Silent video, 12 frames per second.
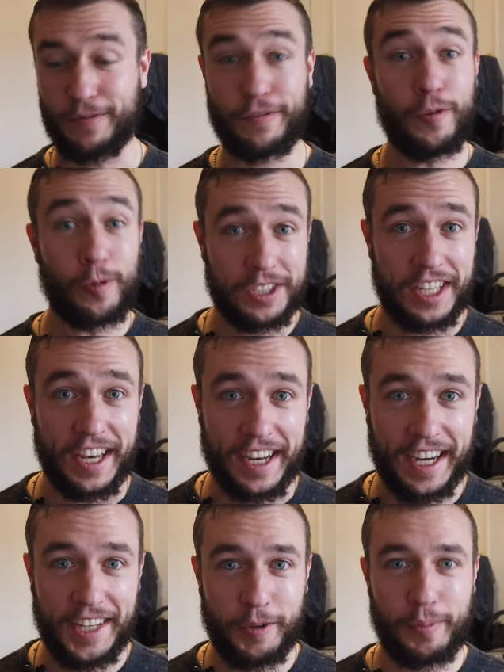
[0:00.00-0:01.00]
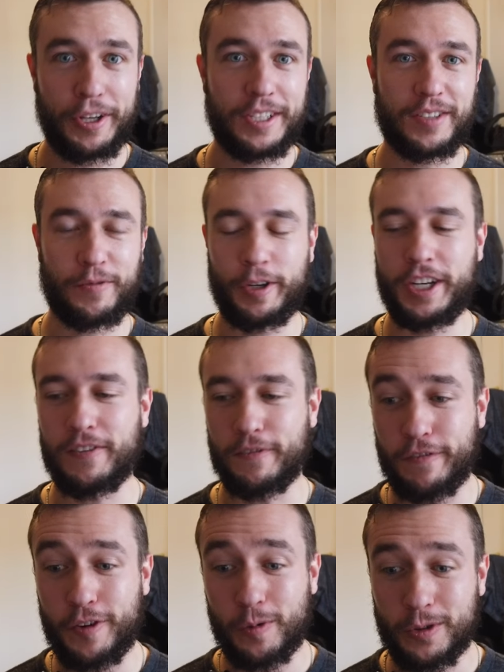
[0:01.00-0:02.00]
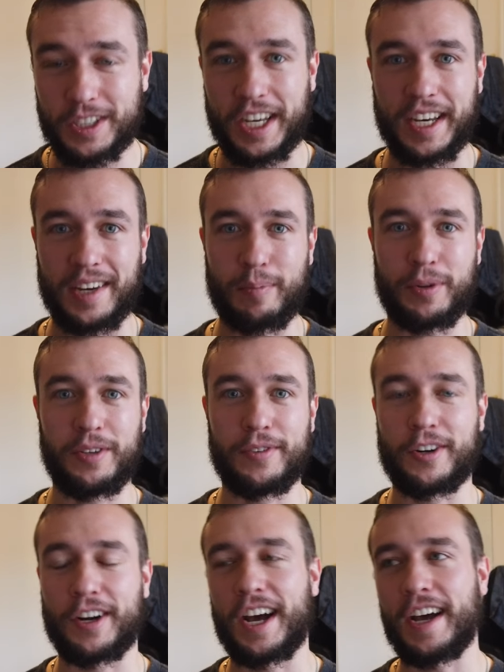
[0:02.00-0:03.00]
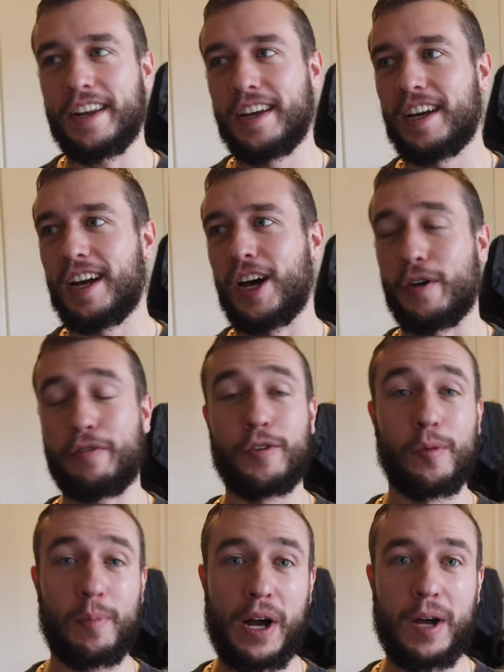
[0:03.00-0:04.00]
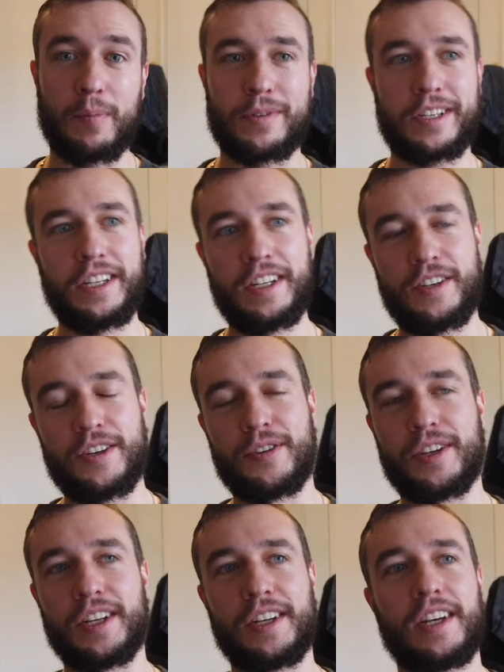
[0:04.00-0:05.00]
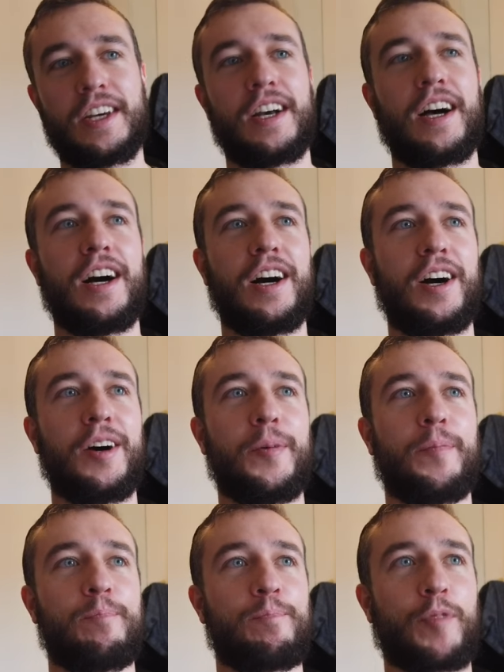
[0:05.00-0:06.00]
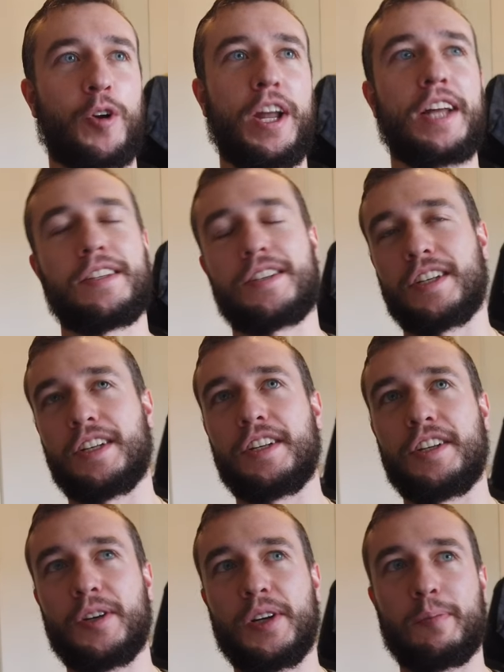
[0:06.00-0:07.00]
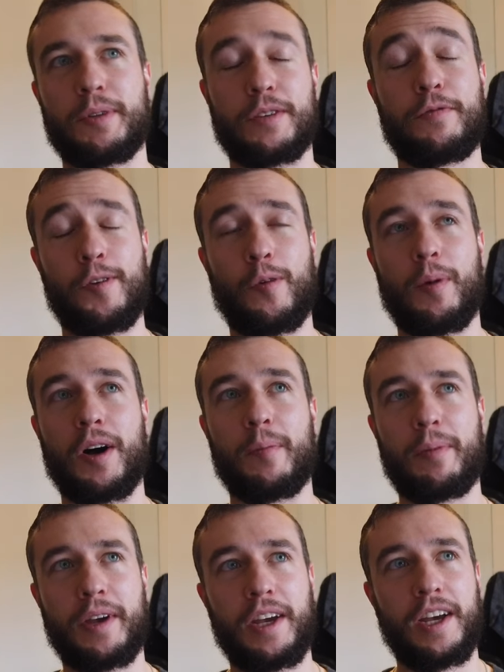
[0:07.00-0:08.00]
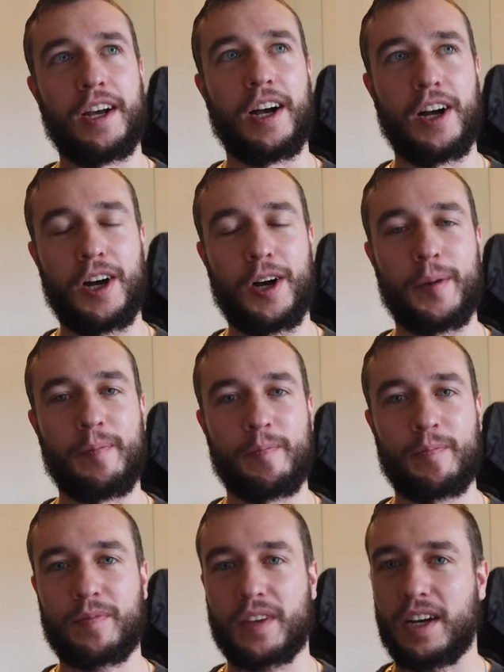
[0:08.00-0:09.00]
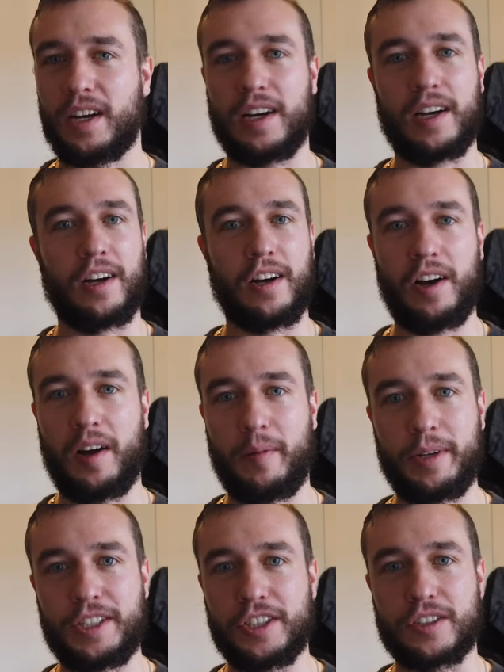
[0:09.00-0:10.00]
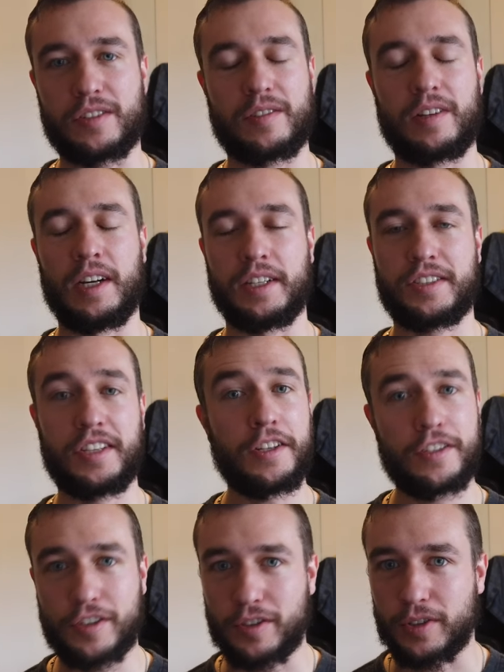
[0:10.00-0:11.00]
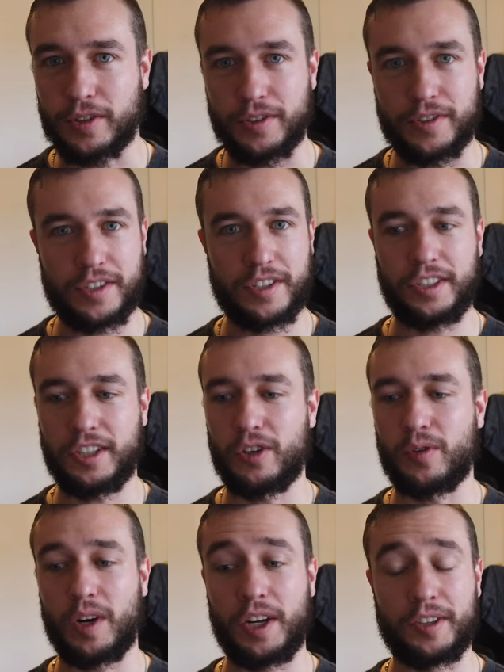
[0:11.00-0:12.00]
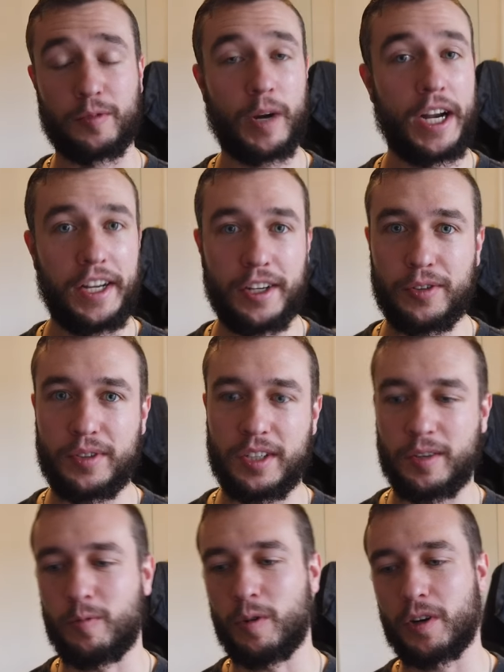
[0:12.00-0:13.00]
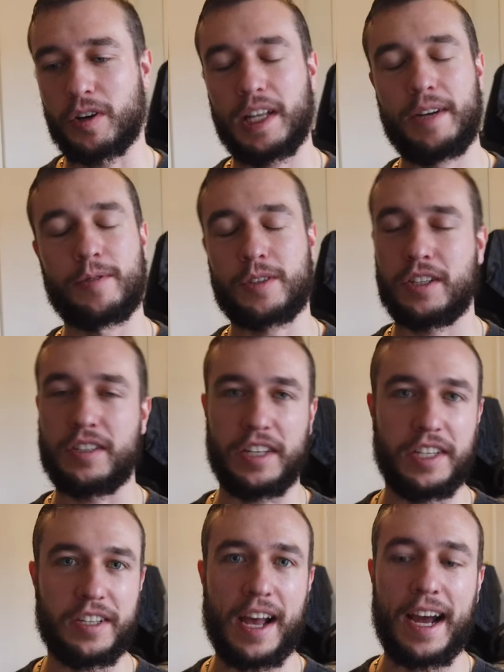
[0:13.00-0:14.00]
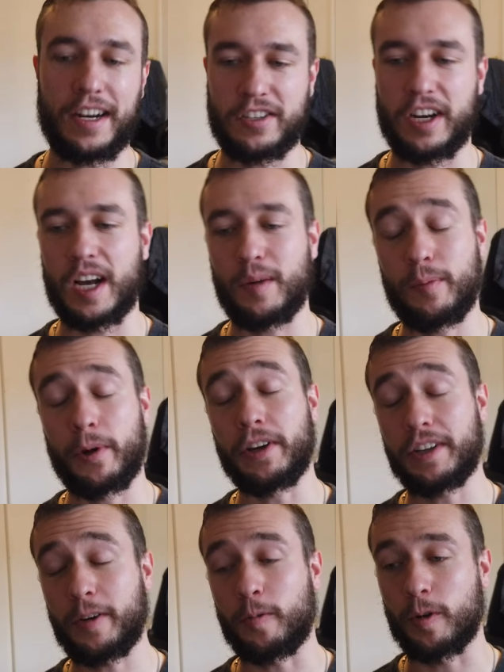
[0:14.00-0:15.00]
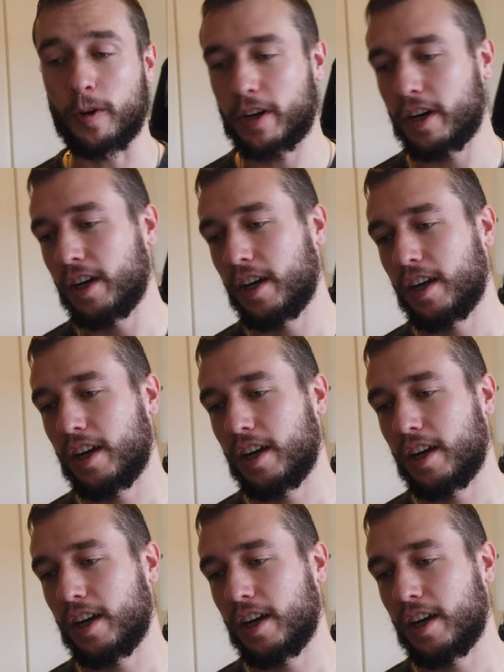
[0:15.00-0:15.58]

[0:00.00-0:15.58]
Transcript: fuel tank. I had to replace the freaking fuel tank, believe it or not. Fuel pump, sending unit, or not the sending unit, but the fuel pump. Sensors, you know, the radio didn't work. That was because of his hack job, but it didn't work.